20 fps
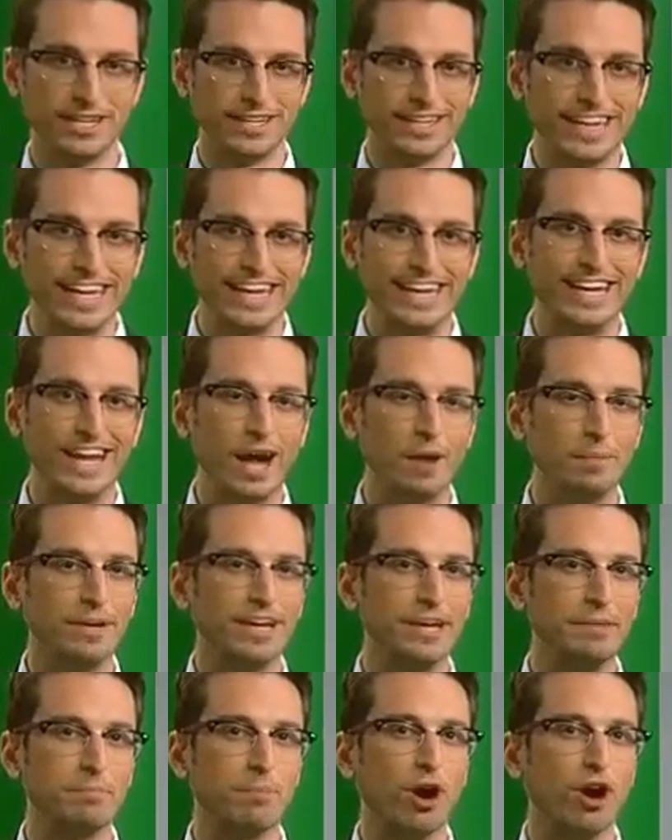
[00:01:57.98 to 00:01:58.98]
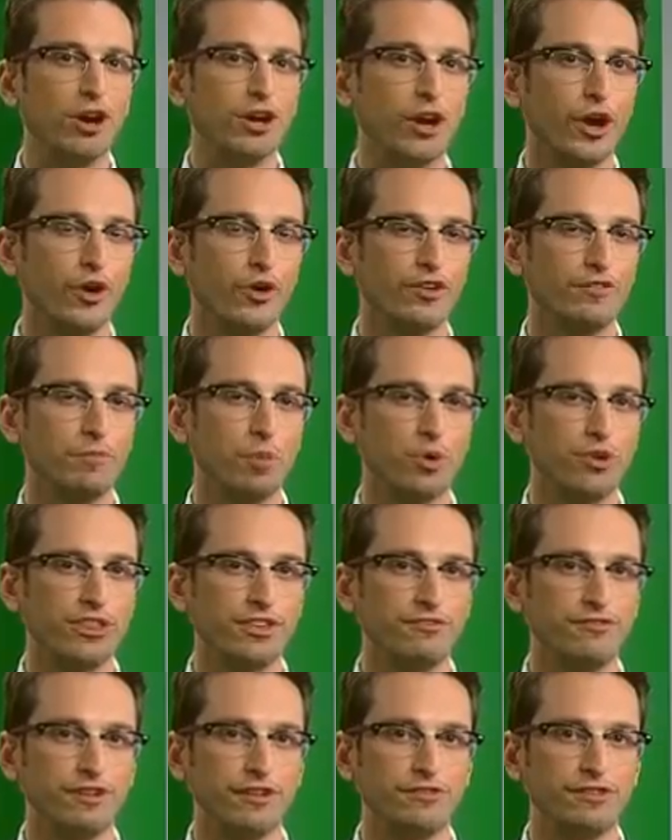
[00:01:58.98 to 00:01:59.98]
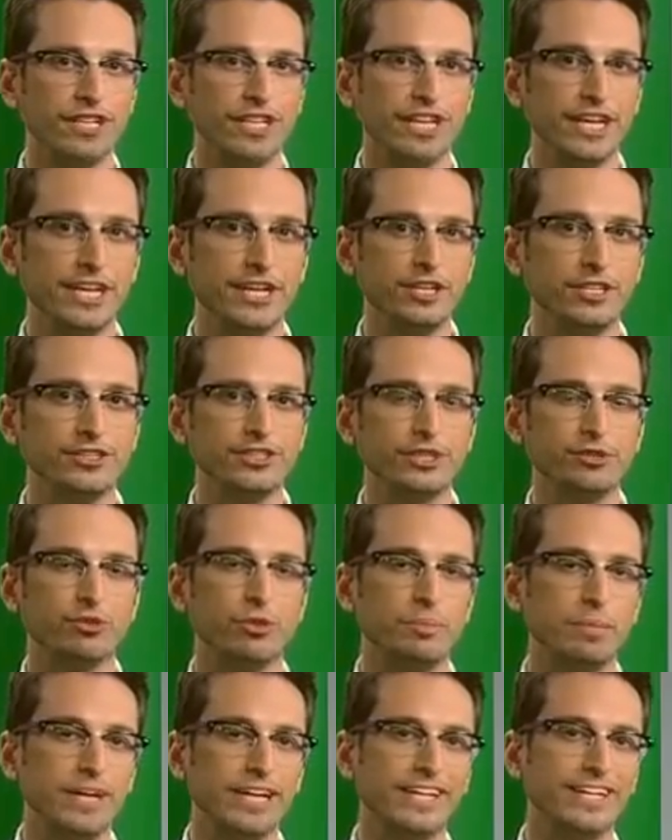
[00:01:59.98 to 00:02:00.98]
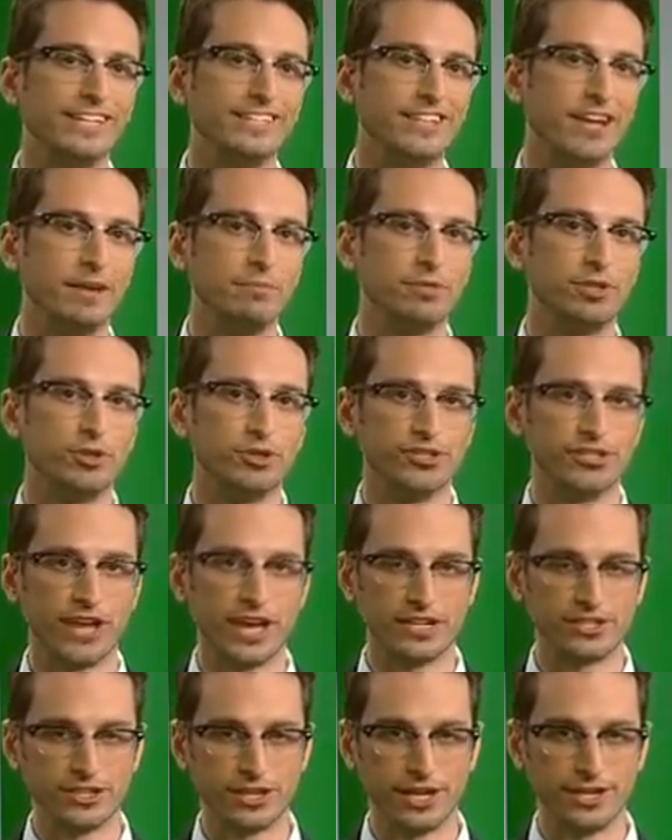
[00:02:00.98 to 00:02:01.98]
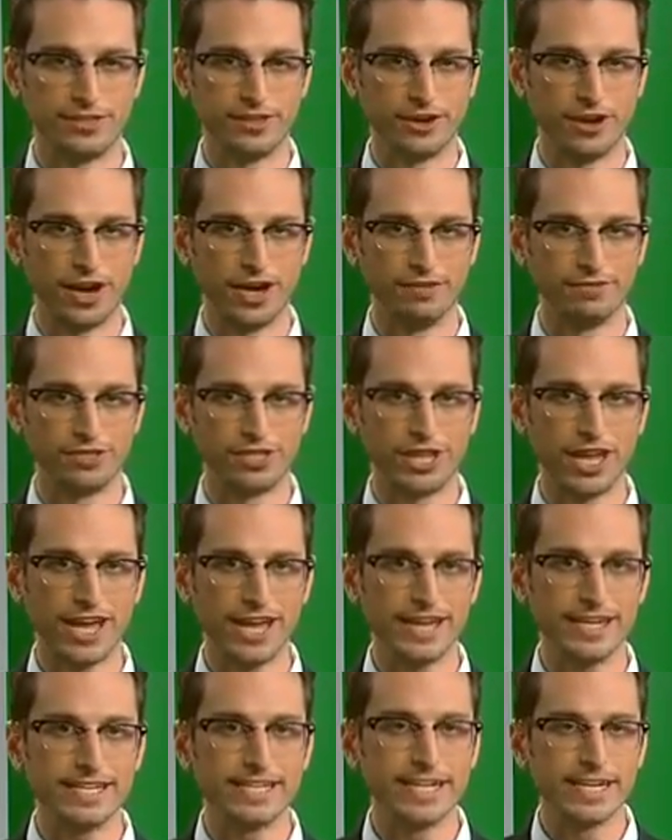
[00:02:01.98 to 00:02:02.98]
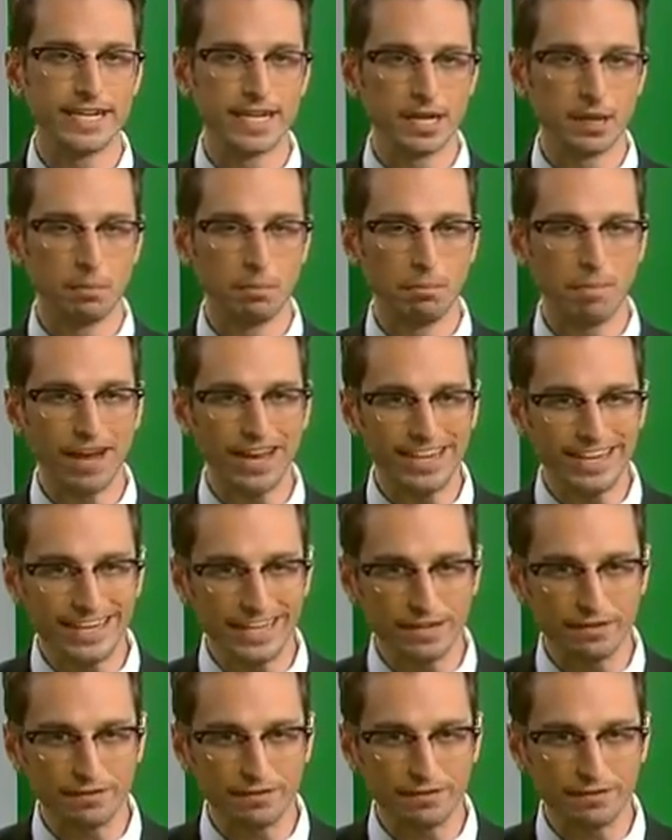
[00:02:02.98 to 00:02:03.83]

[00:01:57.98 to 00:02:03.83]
an economic embargo of more than 50 years and repeated attempts to assassinate their head of state might